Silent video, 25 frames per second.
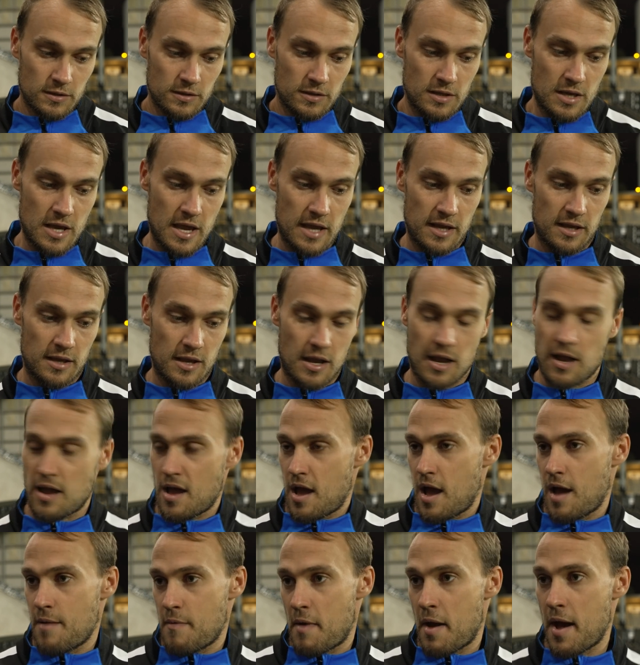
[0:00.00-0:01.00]
yeah,
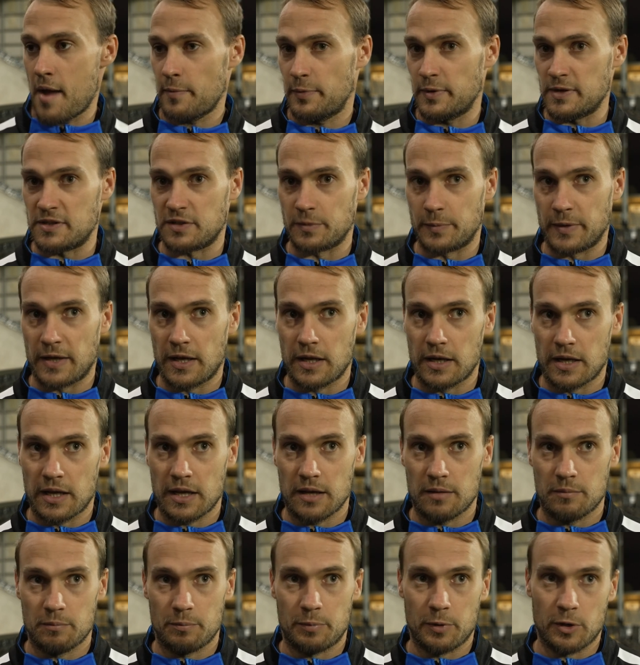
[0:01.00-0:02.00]
I, am happy to be in
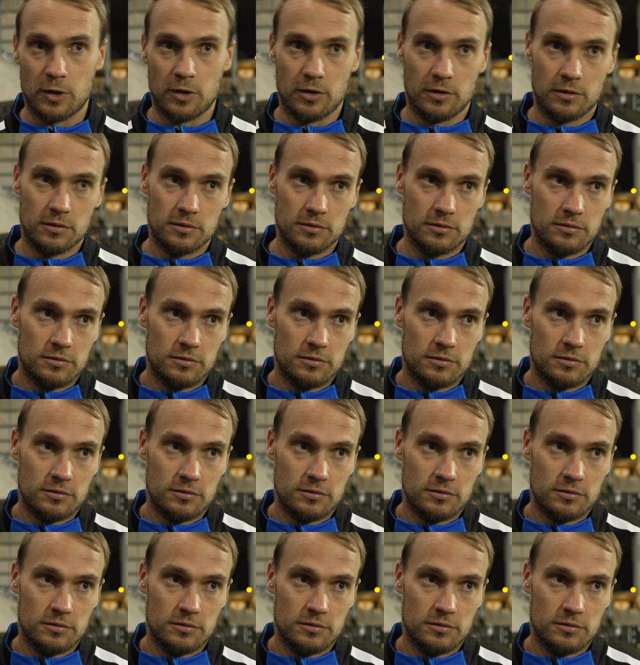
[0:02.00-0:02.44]
it, but